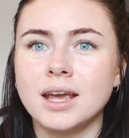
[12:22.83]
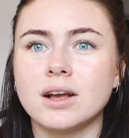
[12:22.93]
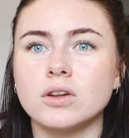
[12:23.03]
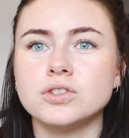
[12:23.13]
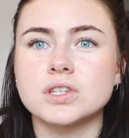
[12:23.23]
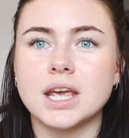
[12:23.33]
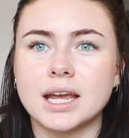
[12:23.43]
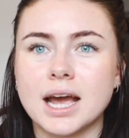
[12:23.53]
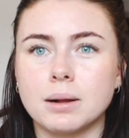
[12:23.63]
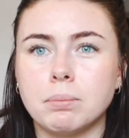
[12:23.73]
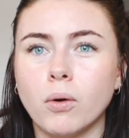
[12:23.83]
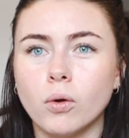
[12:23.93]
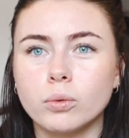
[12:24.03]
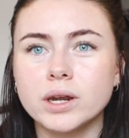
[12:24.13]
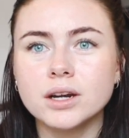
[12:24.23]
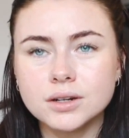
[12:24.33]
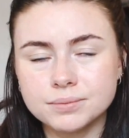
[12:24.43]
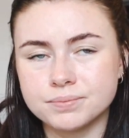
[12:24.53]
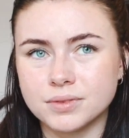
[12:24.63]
it'll just like kind of pull weird.